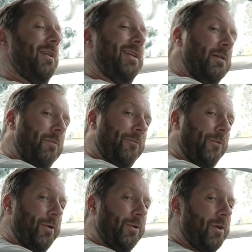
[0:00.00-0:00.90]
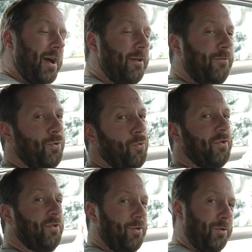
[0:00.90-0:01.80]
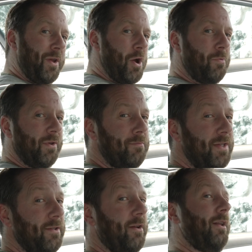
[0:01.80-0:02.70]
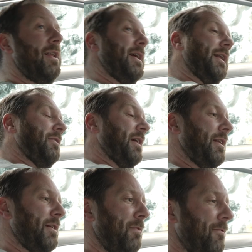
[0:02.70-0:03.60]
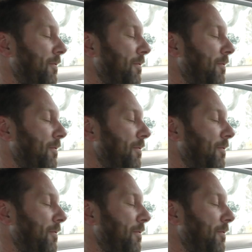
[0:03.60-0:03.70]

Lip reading: a little bit further, and if your door is all the way open, it means you got to lean out that little bit